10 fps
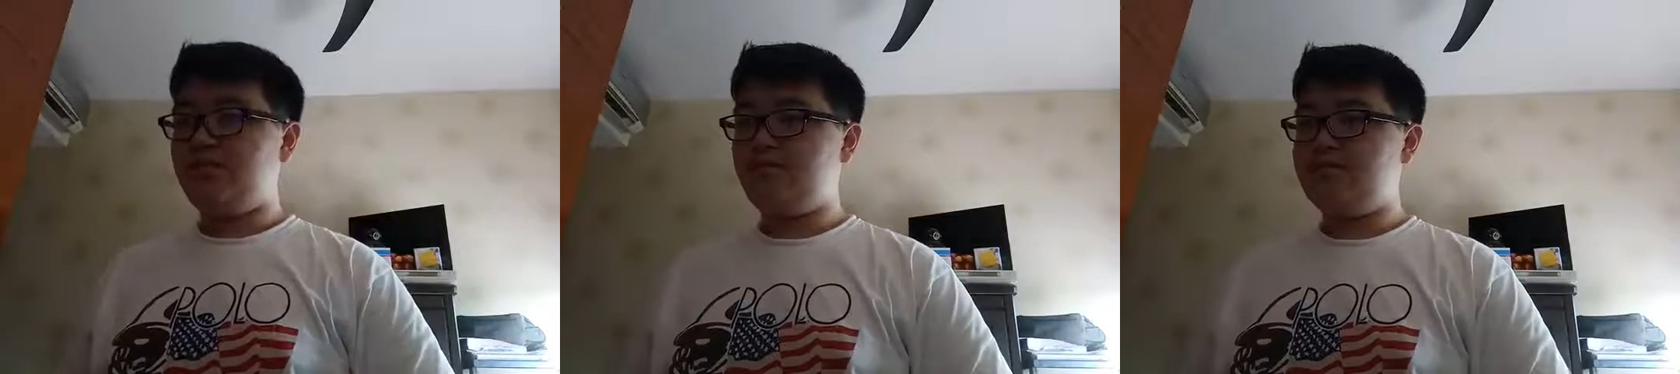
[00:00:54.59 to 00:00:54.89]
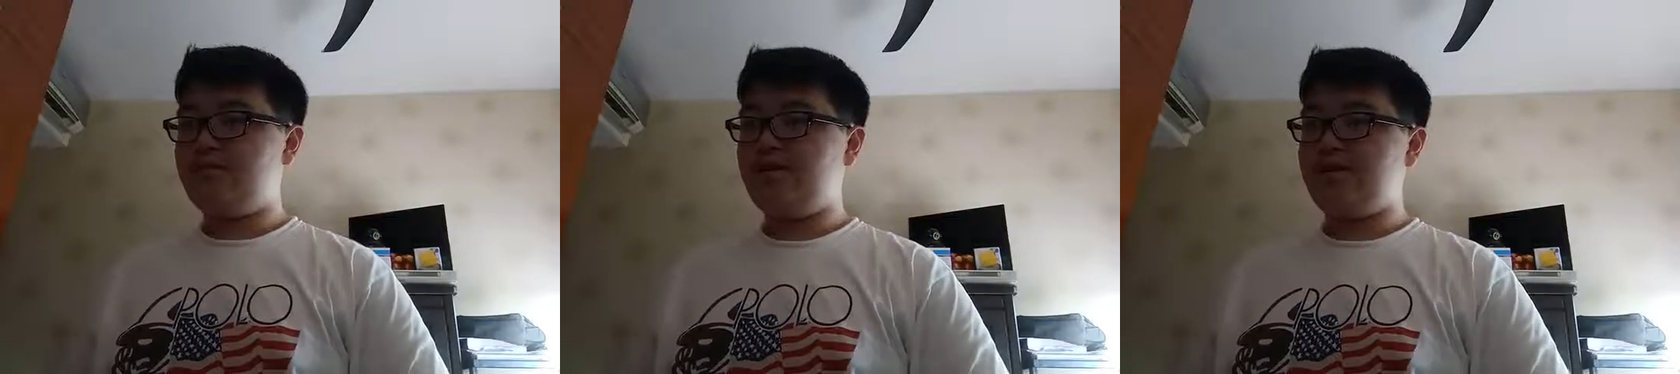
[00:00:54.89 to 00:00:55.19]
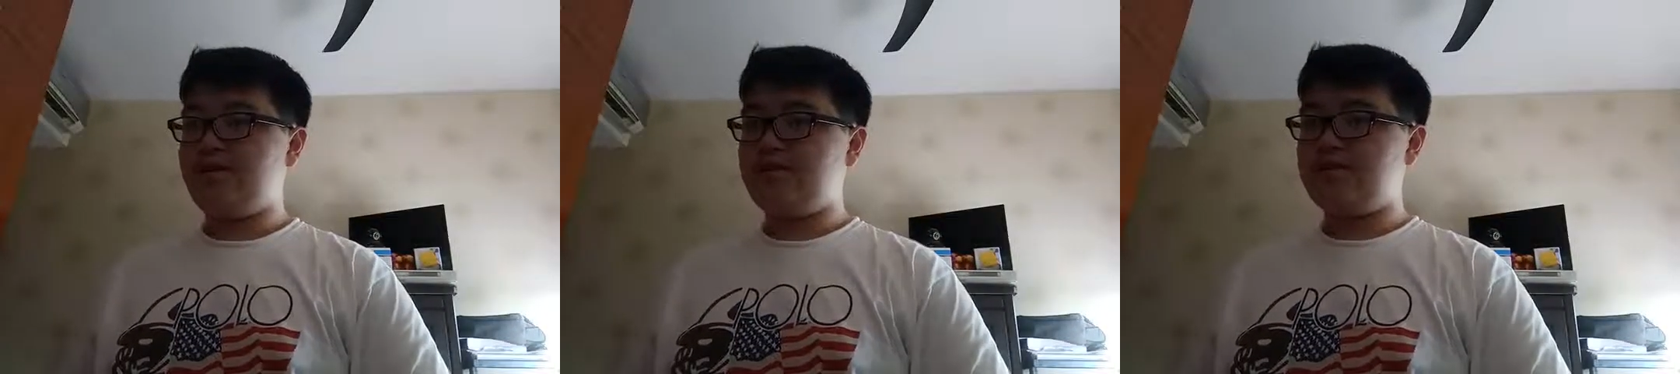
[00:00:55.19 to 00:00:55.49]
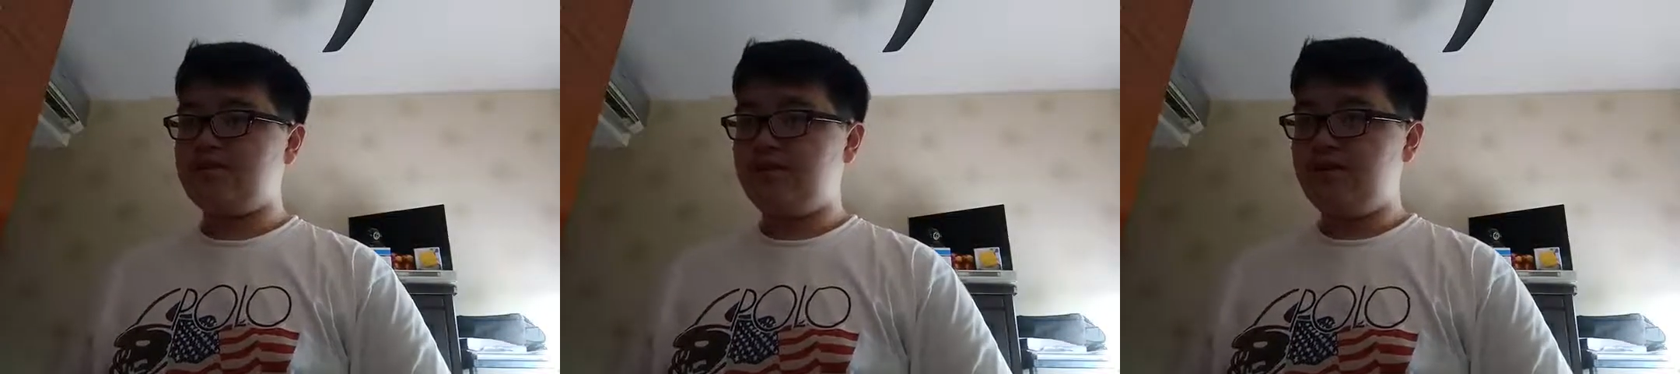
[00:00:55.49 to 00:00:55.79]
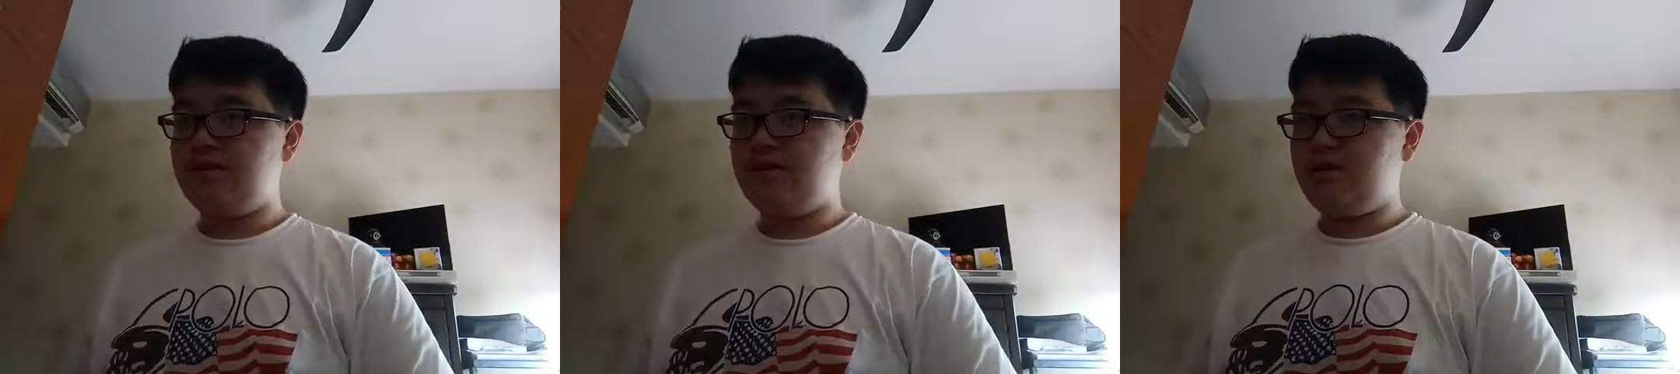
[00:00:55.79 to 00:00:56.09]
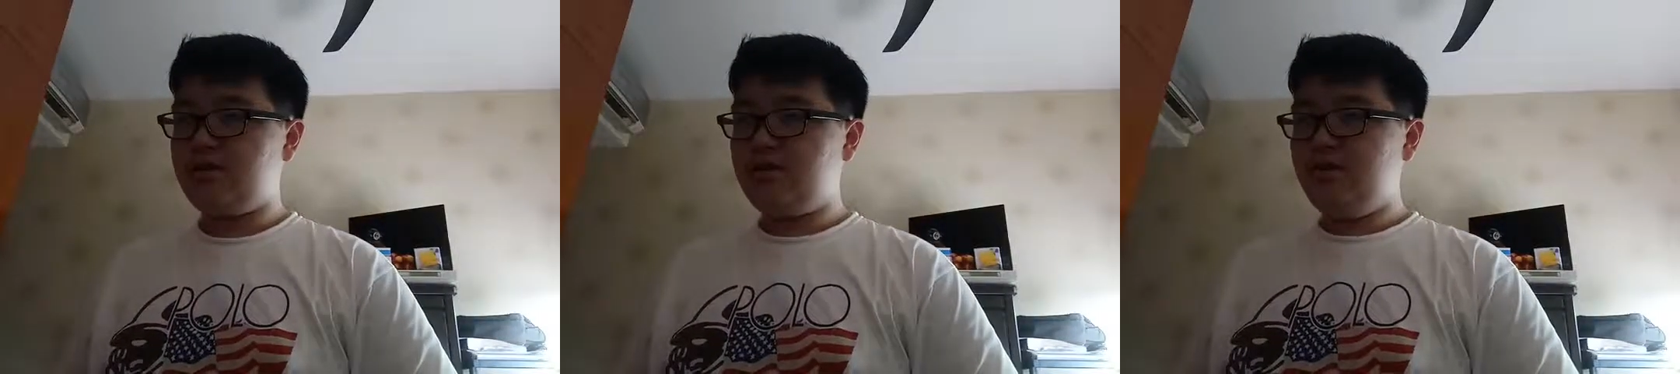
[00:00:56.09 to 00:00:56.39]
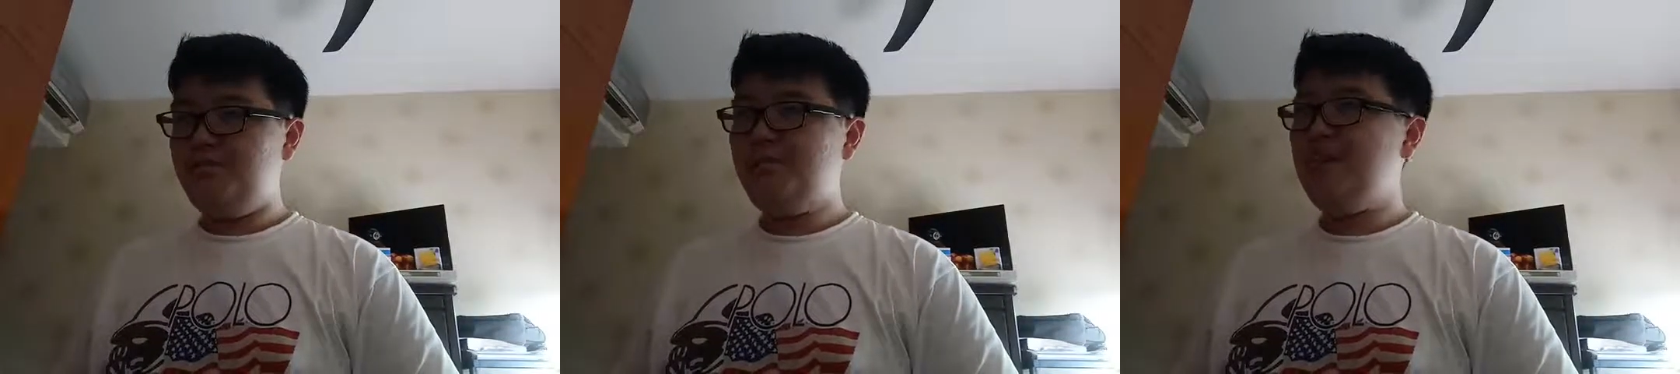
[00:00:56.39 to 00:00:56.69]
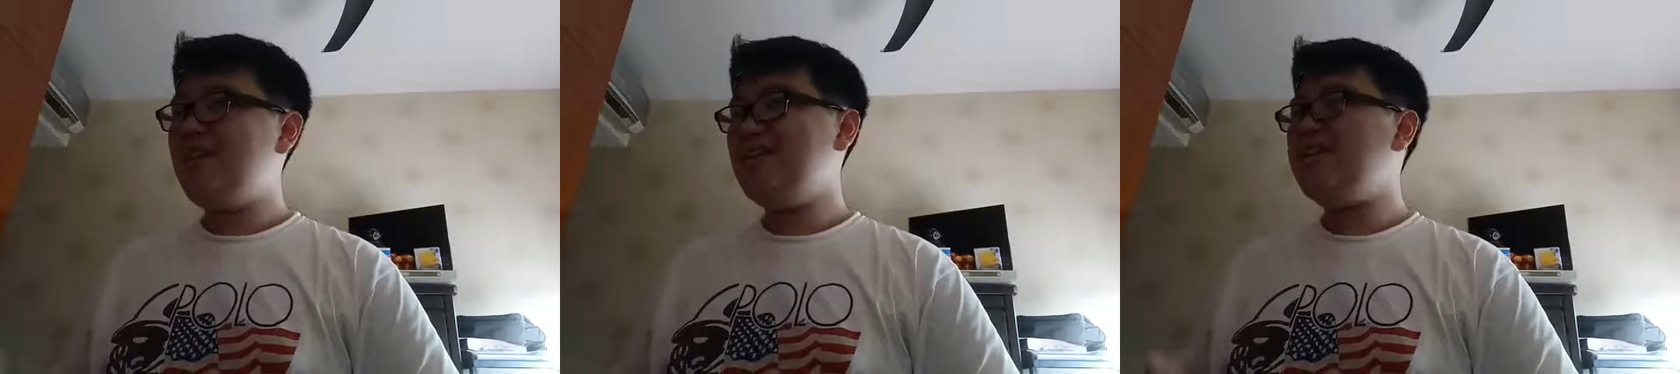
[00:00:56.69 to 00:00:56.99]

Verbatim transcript: post-apocalyptic stuff, but